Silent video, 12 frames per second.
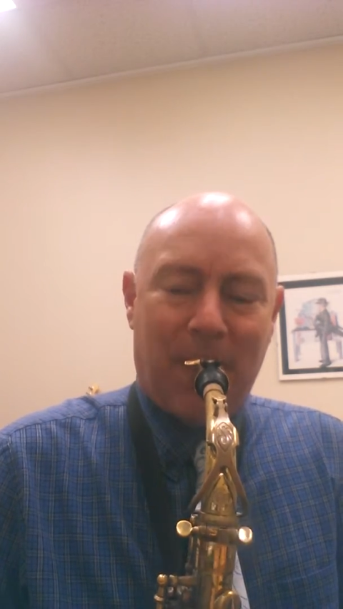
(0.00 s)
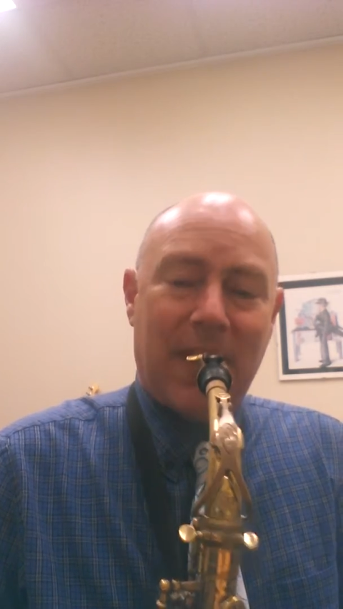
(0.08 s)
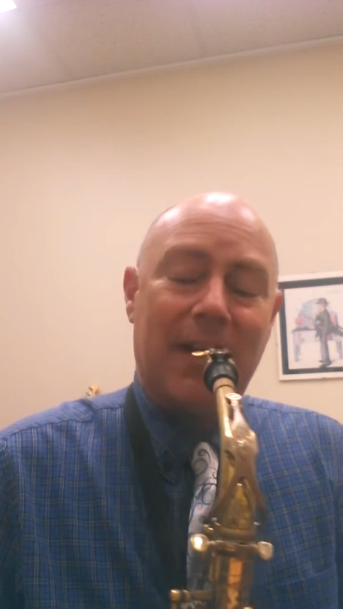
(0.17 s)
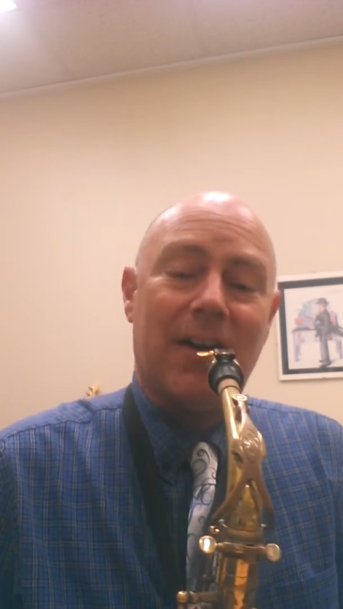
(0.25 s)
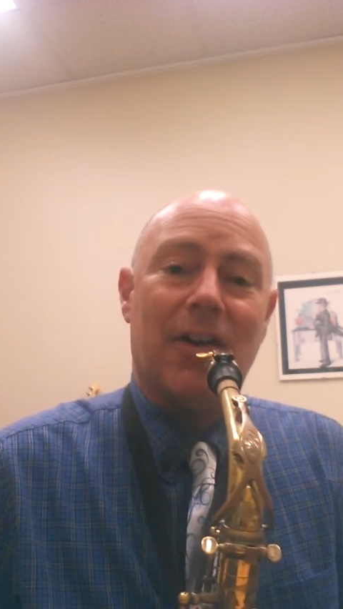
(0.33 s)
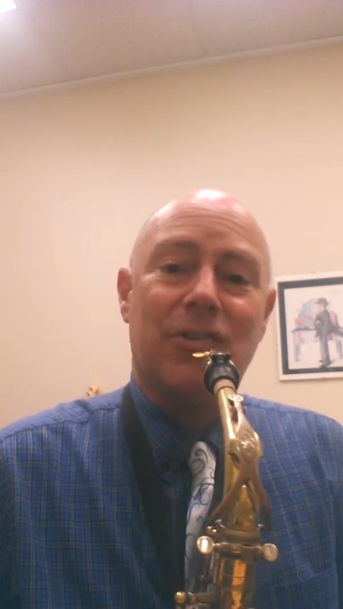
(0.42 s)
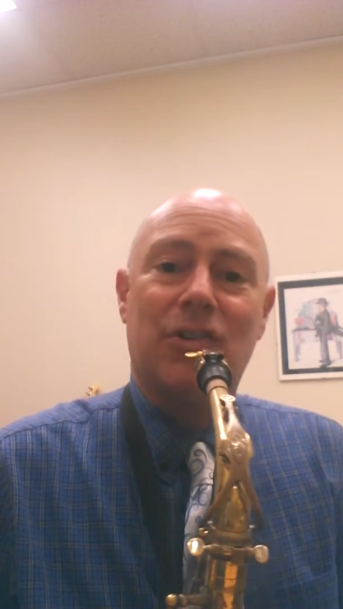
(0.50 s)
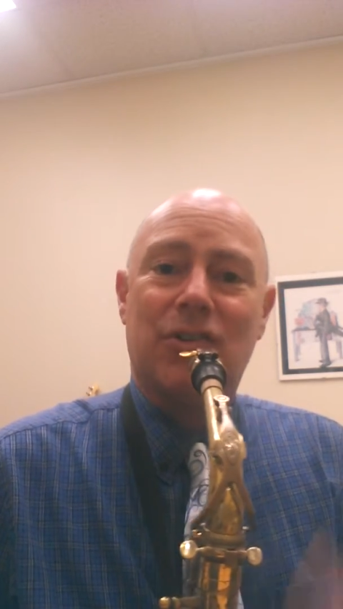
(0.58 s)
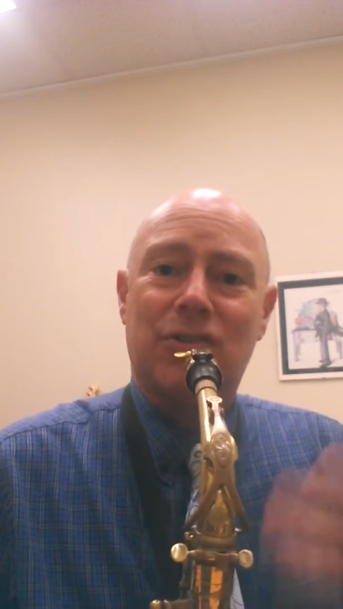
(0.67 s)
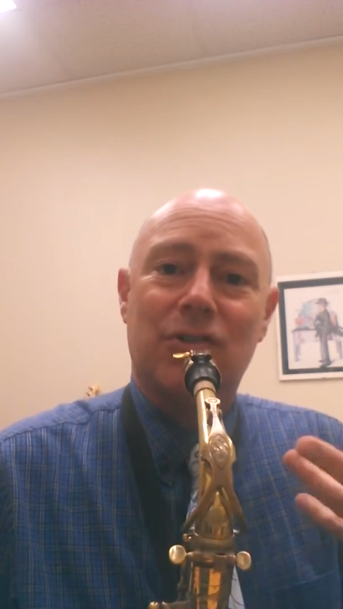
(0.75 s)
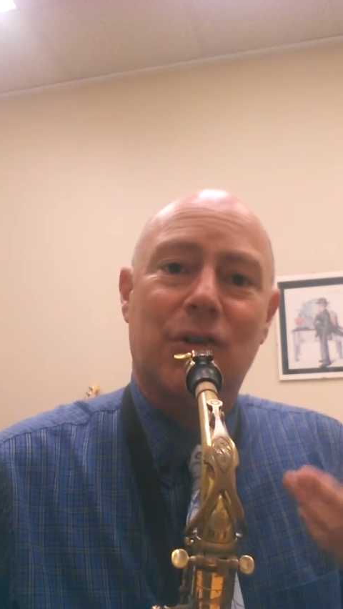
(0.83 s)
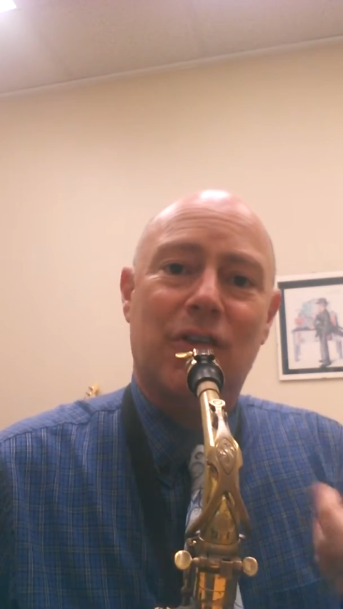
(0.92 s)
can also
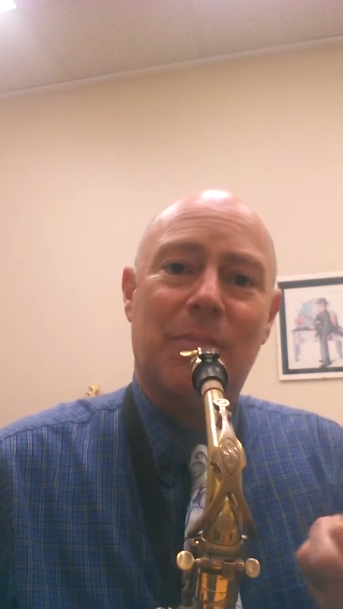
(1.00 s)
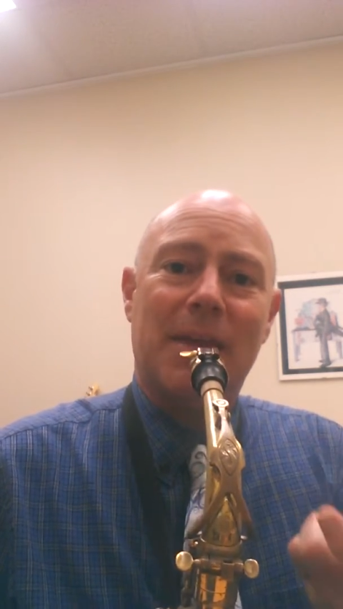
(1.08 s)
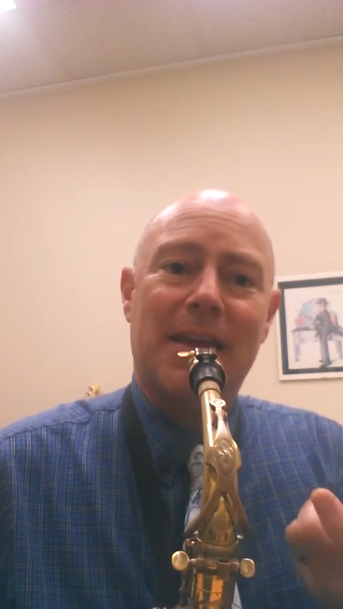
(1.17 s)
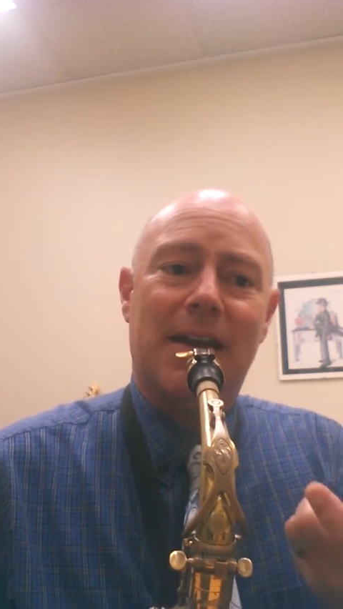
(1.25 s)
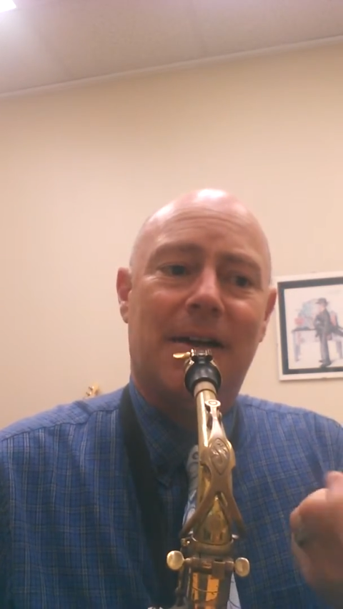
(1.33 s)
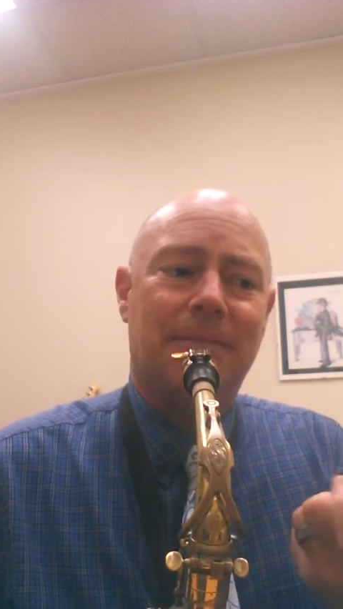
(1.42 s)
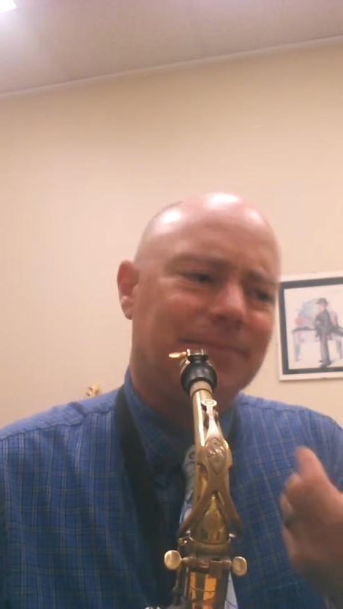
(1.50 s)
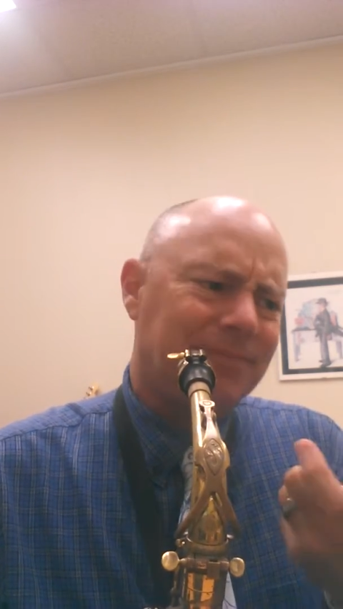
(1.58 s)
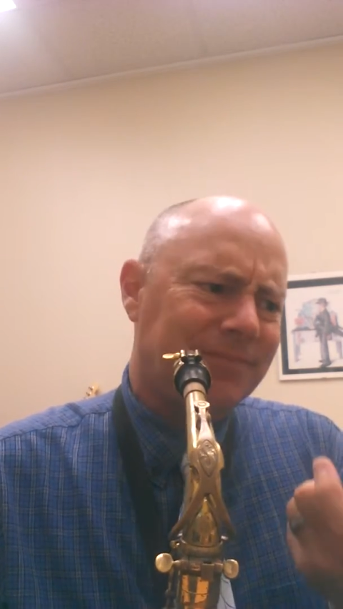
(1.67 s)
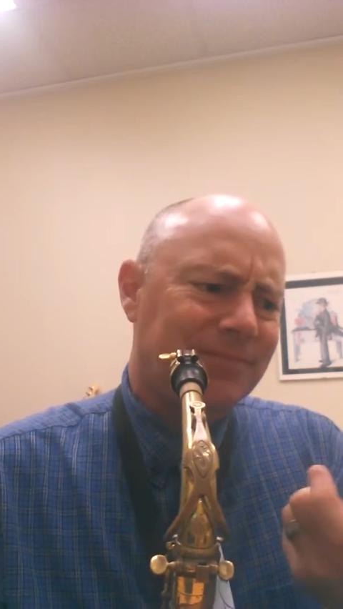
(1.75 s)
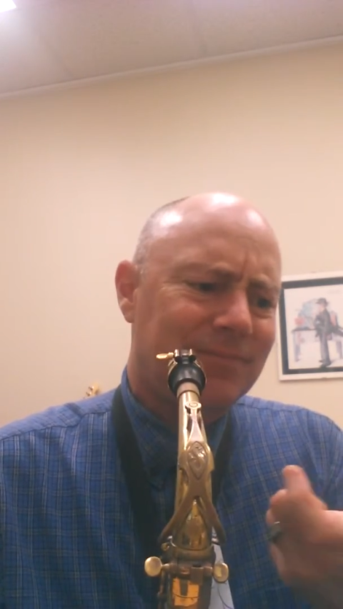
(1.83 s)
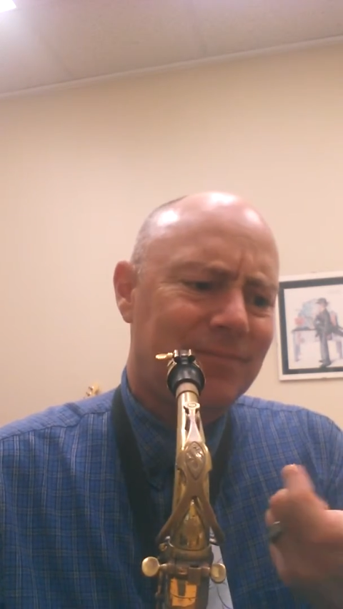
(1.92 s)
sort of be a
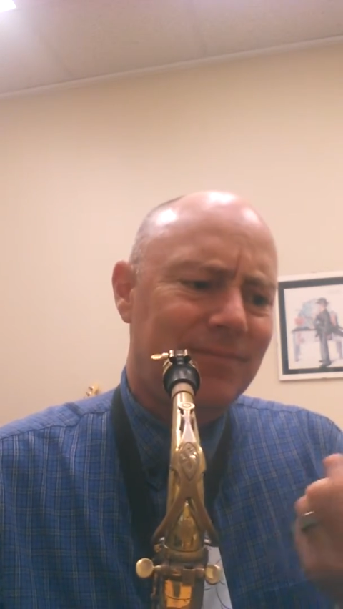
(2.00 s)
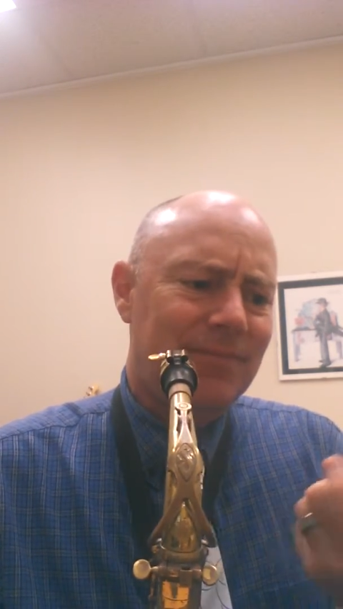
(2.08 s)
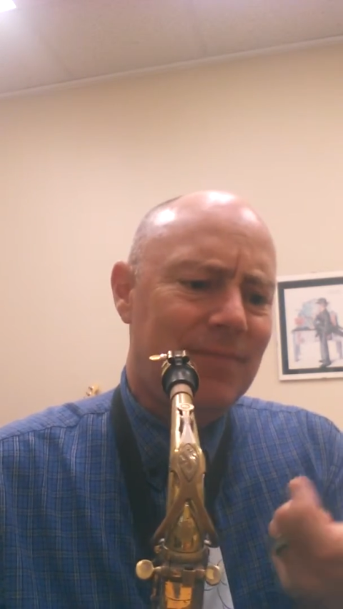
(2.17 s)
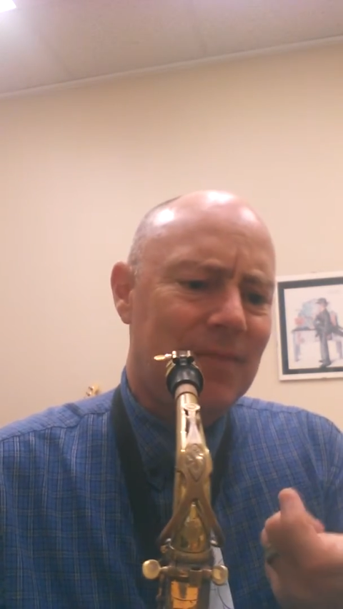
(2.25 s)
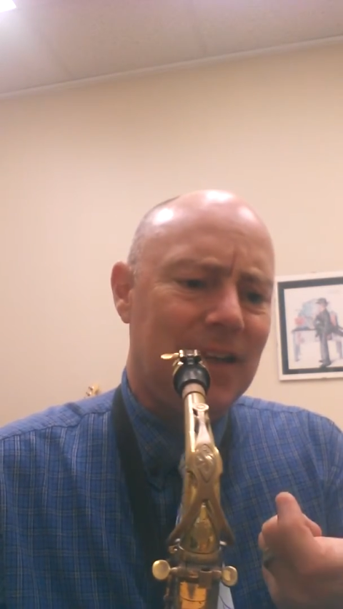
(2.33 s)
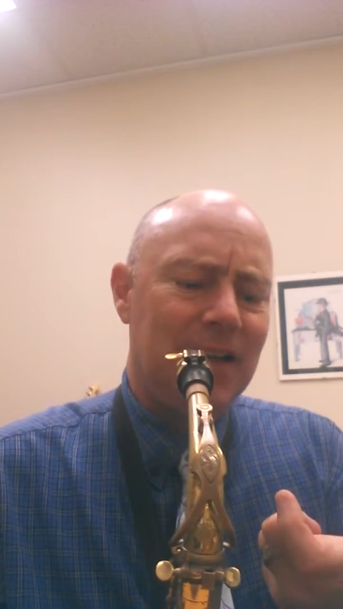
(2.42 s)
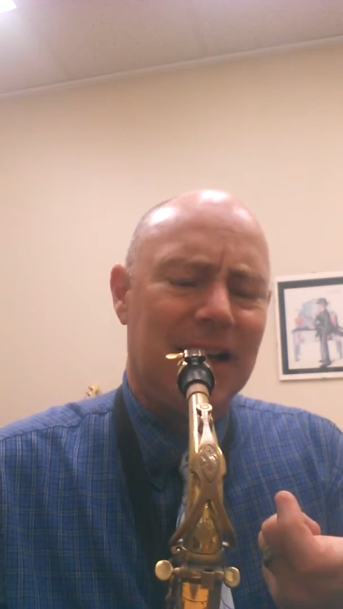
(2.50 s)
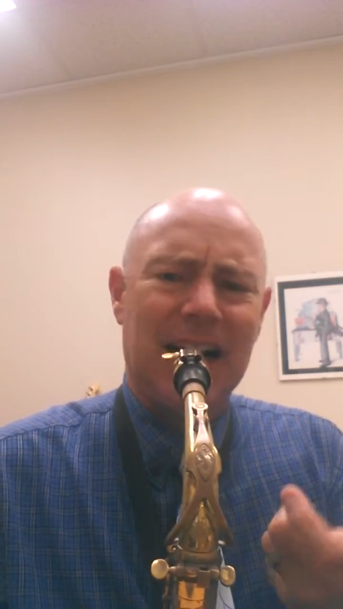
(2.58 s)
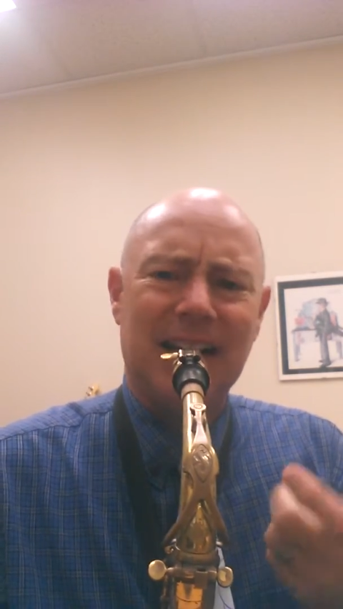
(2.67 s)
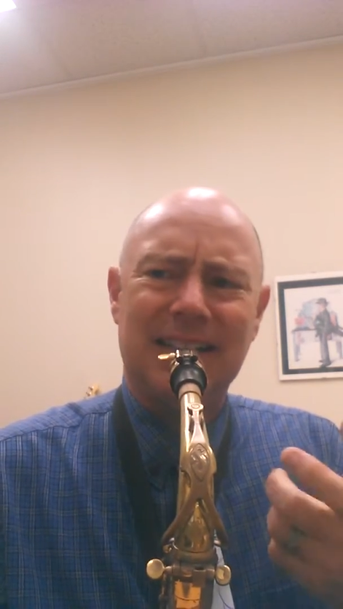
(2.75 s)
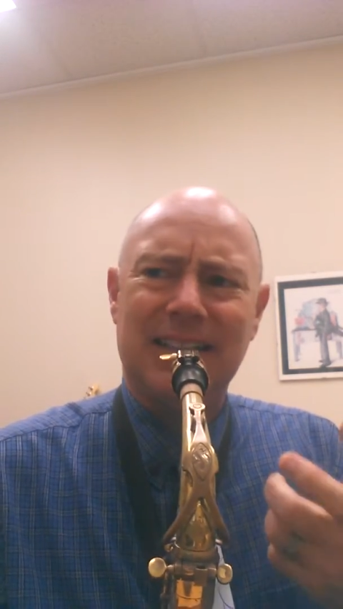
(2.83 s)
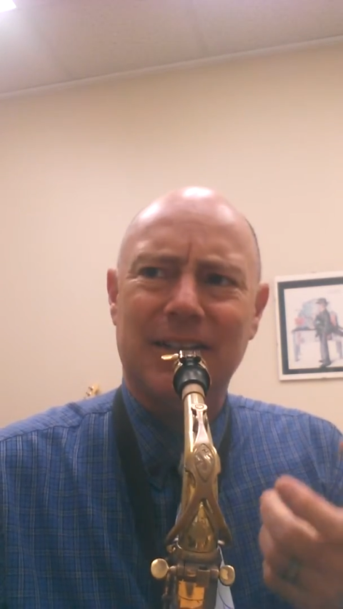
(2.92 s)

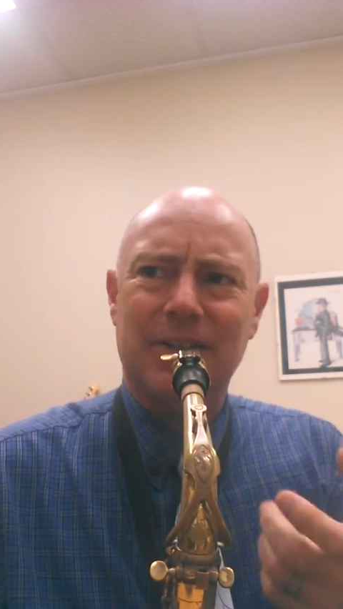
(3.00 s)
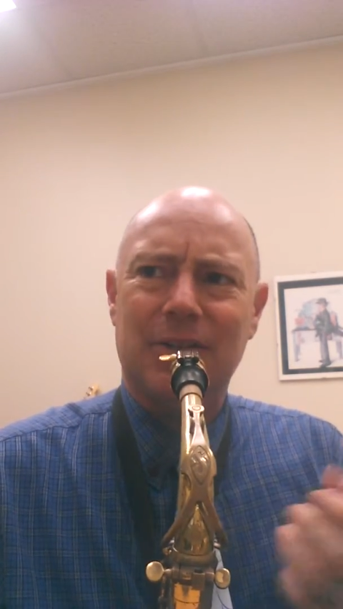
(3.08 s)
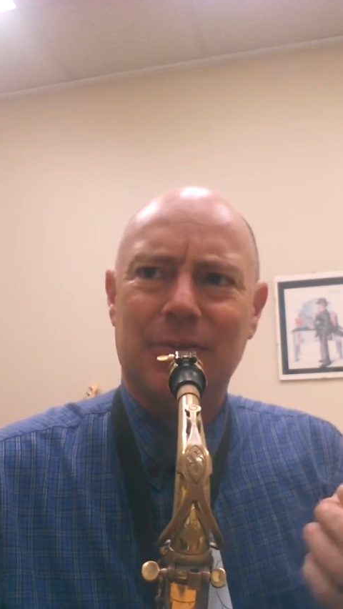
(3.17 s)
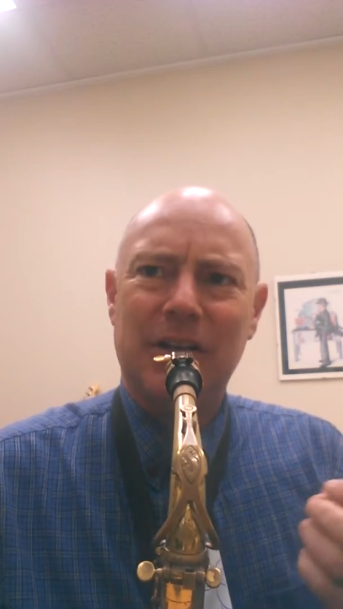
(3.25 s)
little,